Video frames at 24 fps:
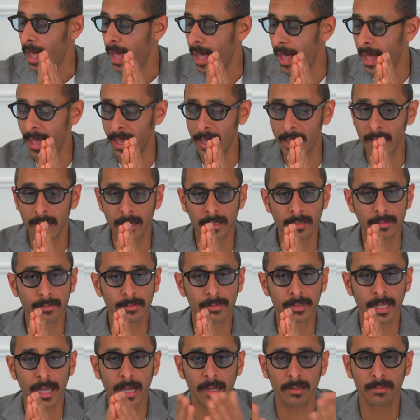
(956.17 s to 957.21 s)

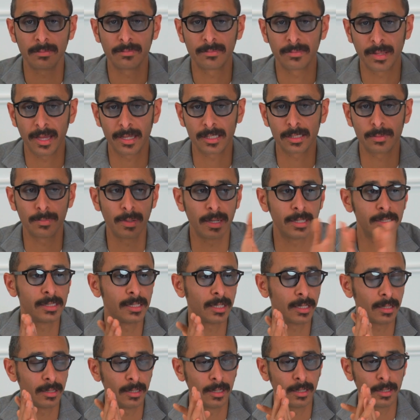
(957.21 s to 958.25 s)
And yeah, that's
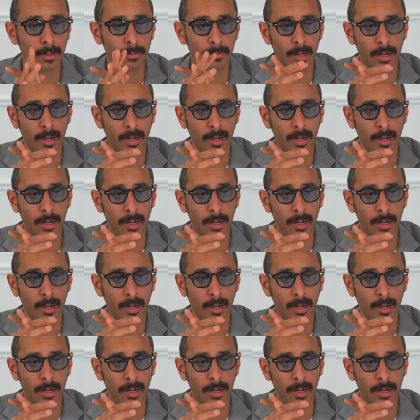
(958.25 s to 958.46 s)
basically